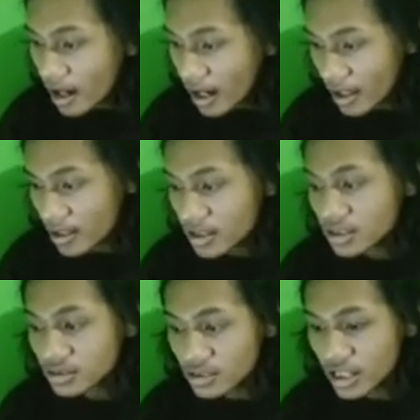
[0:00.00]
as the
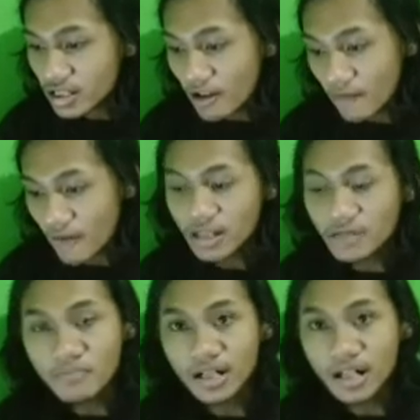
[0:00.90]
greed of an
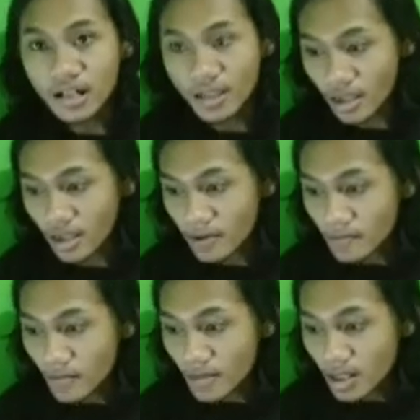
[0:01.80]
imperialist
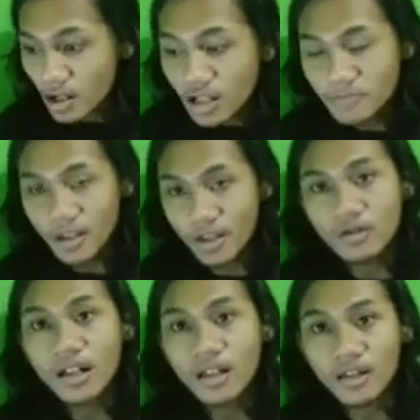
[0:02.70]
or
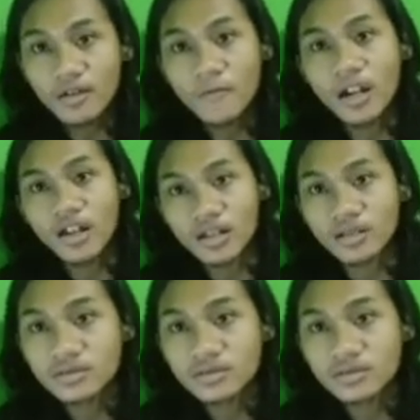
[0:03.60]
personal satisfaction.